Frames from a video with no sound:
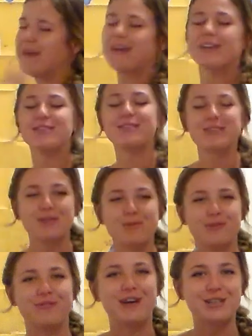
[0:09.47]
This feels
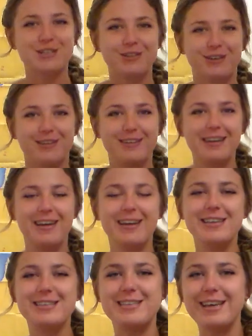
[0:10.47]
so professional.
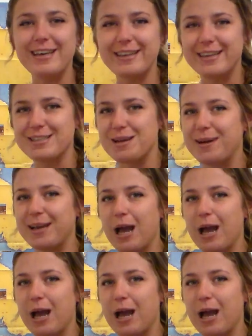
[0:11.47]
Seeing this on my